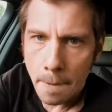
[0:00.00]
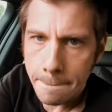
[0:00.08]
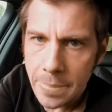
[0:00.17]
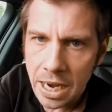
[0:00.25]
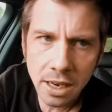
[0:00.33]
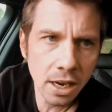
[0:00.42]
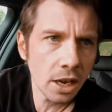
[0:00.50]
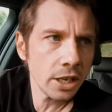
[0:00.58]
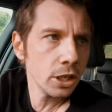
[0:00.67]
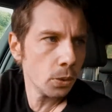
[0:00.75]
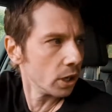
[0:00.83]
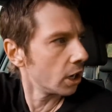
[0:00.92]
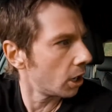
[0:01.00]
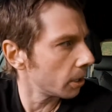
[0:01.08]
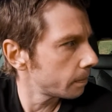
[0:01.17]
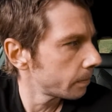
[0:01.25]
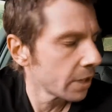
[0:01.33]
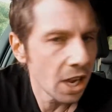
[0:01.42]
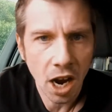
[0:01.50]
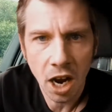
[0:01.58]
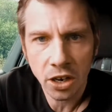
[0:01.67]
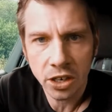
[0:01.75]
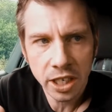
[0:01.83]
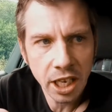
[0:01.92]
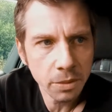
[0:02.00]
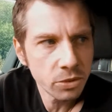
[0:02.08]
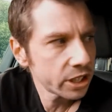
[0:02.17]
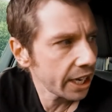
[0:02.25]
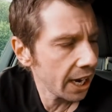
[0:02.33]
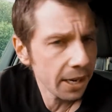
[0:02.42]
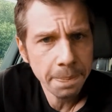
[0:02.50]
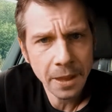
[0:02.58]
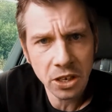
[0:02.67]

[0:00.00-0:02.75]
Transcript: men like you and I are going to keep scaling,